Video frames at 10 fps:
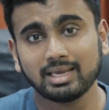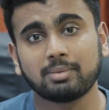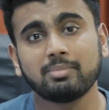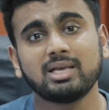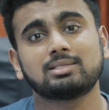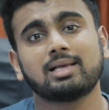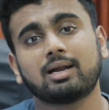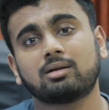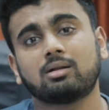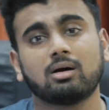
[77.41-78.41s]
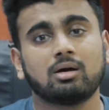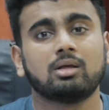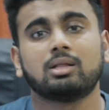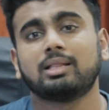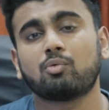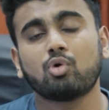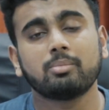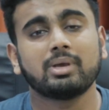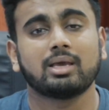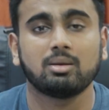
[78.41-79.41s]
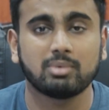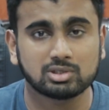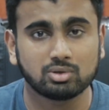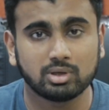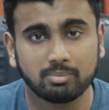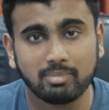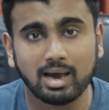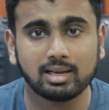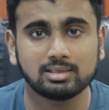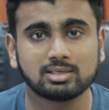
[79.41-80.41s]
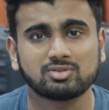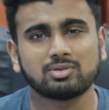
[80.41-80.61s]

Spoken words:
it means that there won't be any muscular imbalances.